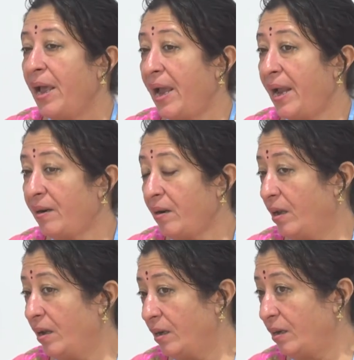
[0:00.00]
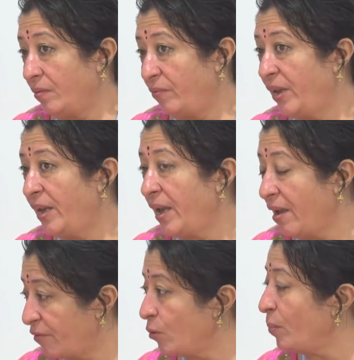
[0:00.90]
And we
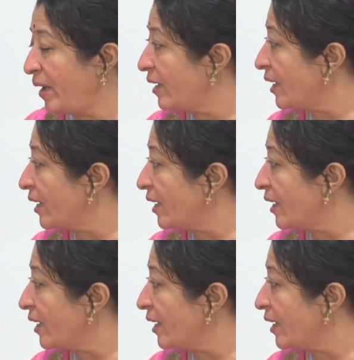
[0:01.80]
have to make,